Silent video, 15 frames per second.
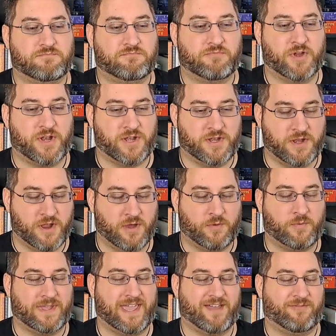but know
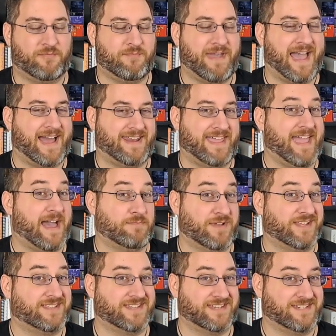we have bad
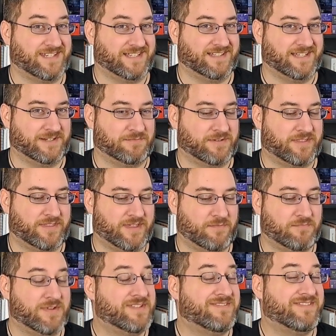habits in dealing with them.
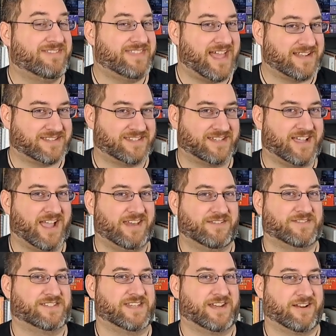That's the kind
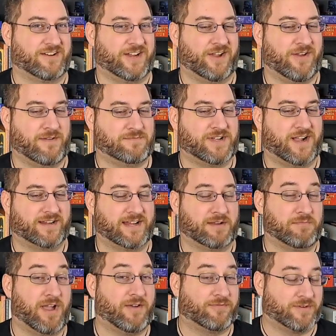of scenario I'm talking
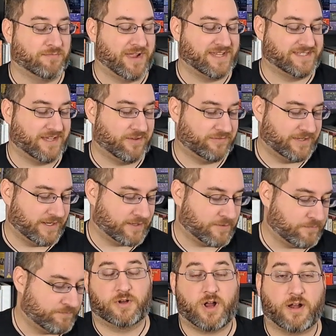about for myself here.
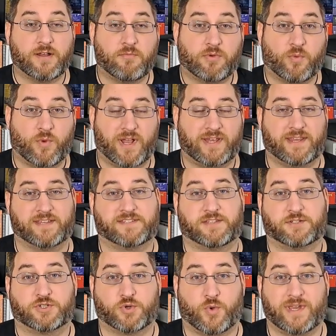Card number one is the
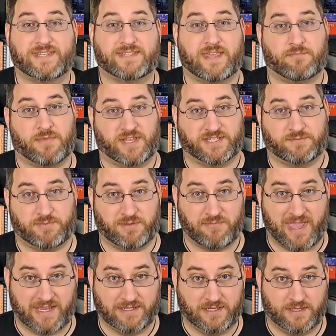choice that must be
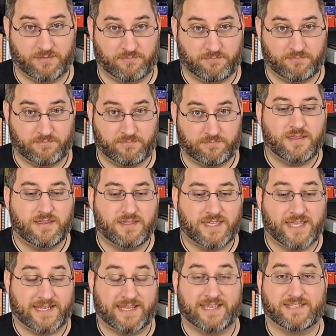made.
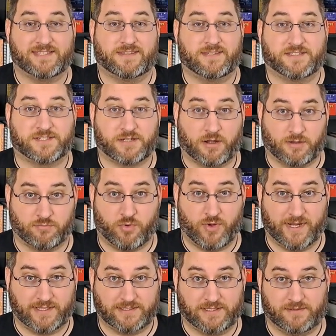It is the start
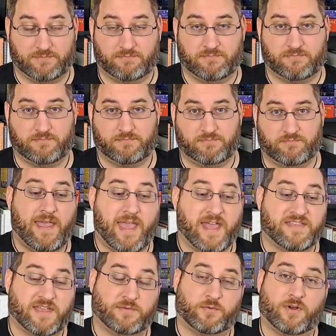point.
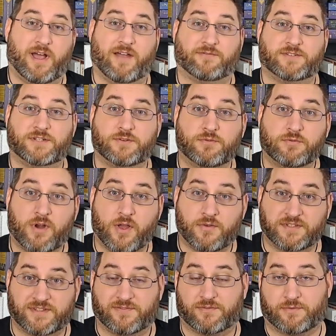And then we'll have two
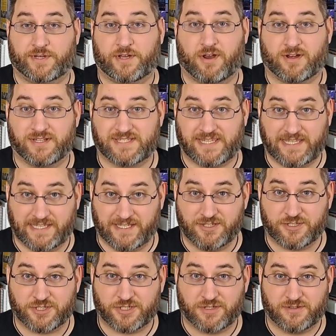rows of three cards
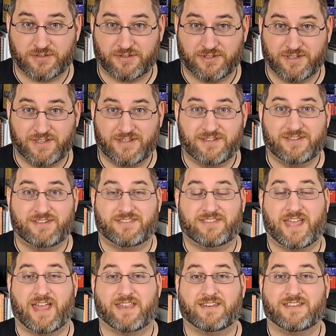each
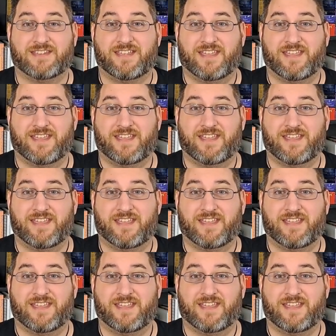that